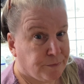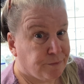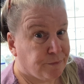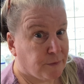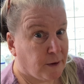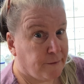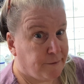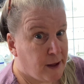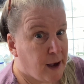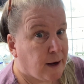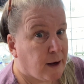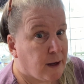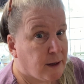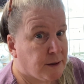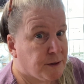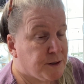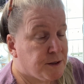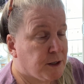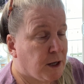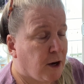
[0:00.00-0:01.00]
of that kind
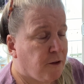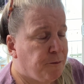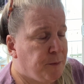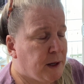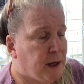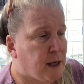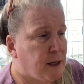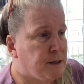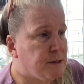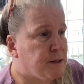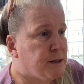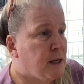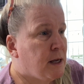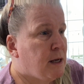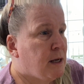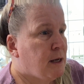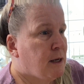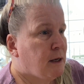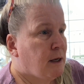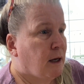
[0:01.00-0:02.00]
of stuff because
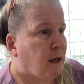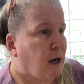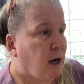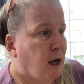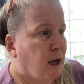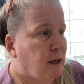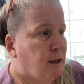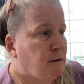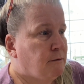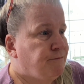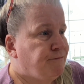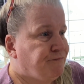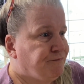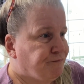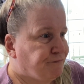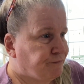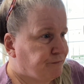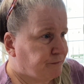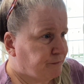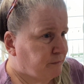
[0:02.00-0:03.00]

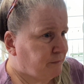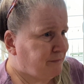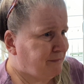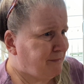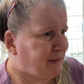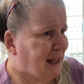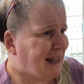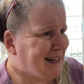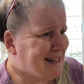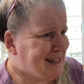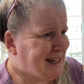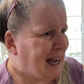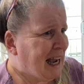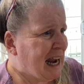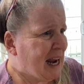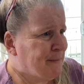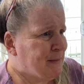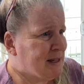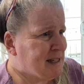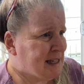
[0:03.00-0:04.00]

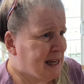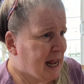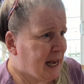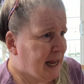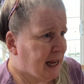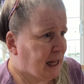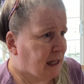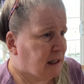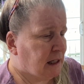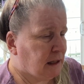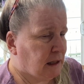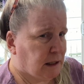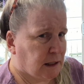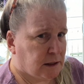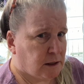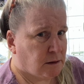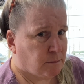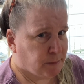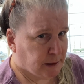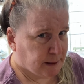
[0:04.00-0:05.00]
time is getting a
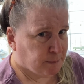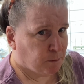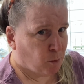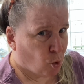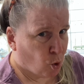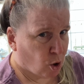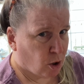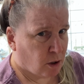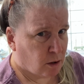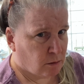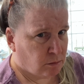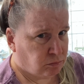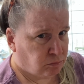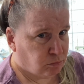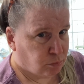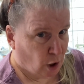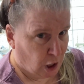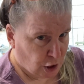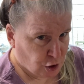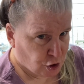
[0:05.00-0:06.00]
little bit more
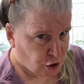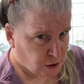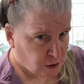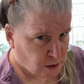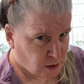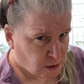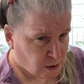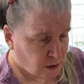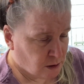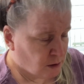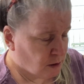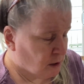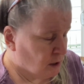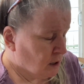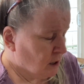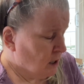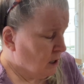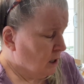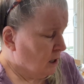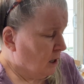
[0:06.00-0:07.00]
precious.
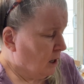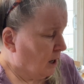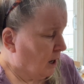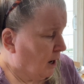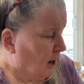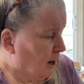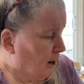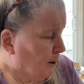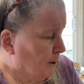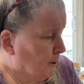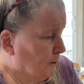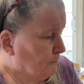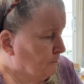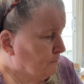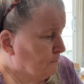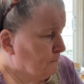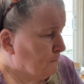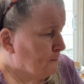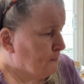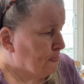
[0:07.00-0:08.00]

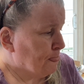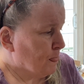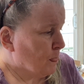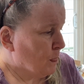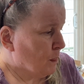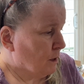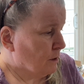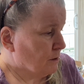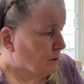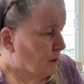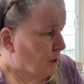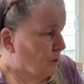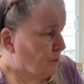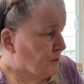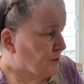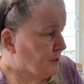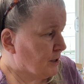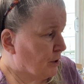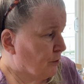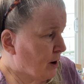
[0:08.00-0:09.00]
You know,
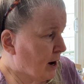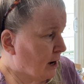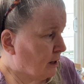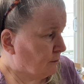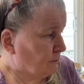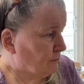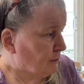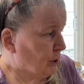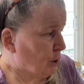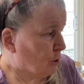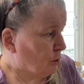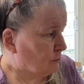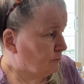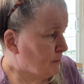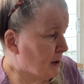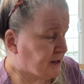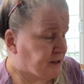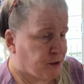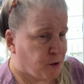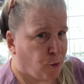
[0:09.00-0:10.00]
sit around, you know,
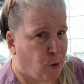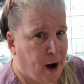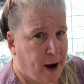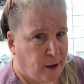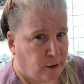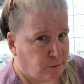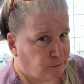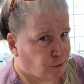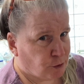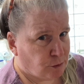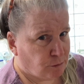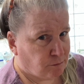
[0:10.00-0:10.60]
messing around,